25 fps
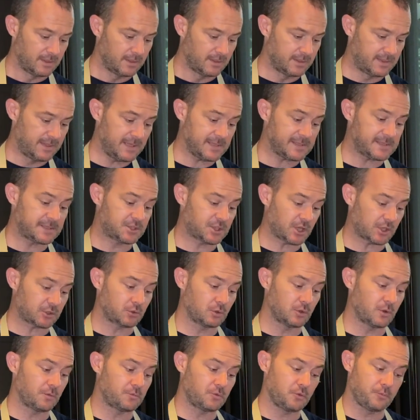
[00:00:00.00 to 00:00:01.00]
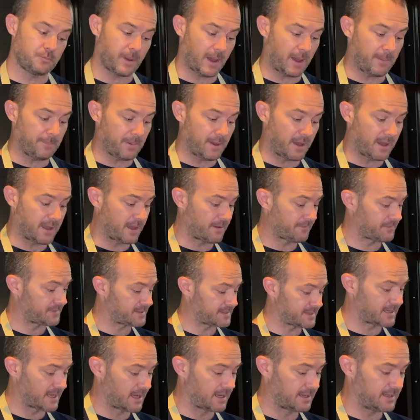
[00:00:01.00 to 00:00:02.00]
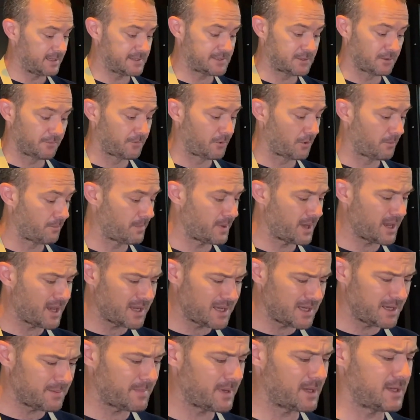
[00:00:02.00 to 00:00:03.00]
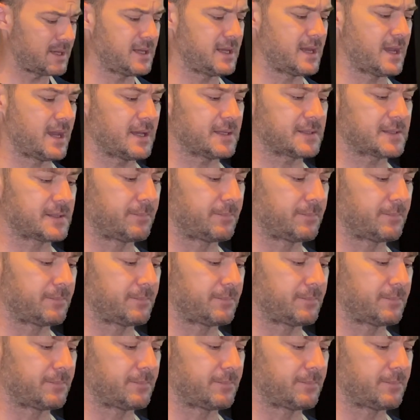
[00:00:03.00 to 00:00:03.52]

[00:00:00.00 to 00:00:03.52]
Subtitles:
This Châteauneuf-du-Pape, I have sold this over many years